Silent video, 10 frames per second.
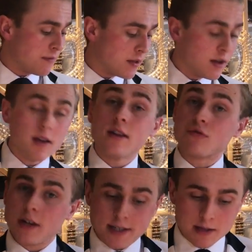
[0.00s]

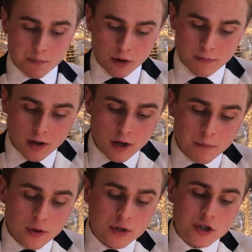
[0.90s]
It's really simple,
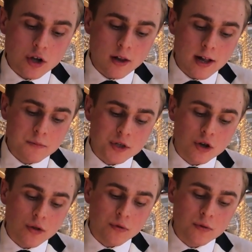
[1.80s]
but the salt helps
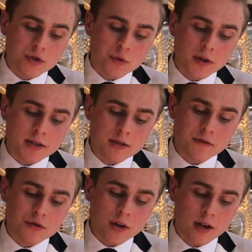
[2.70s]
cut through the sweetness of
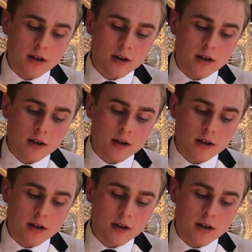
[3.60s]
the drink